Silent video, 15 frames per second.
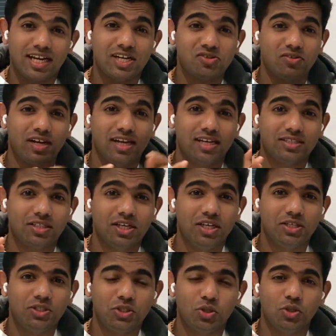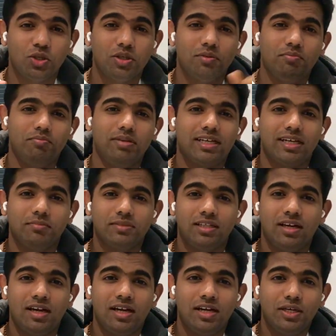as well as to become
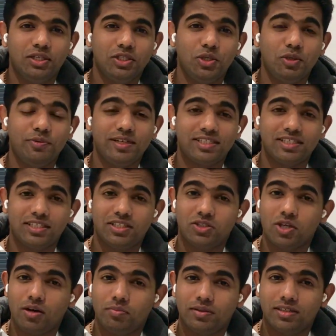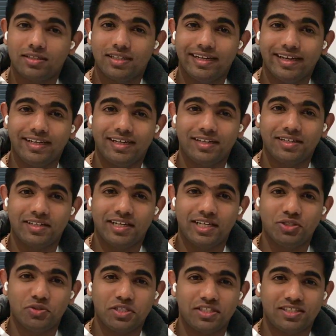the university topper in
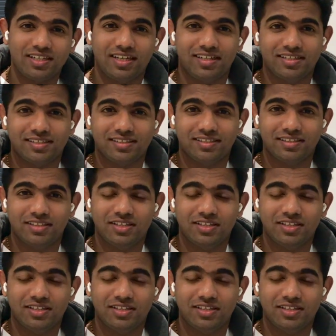undergraduate studies.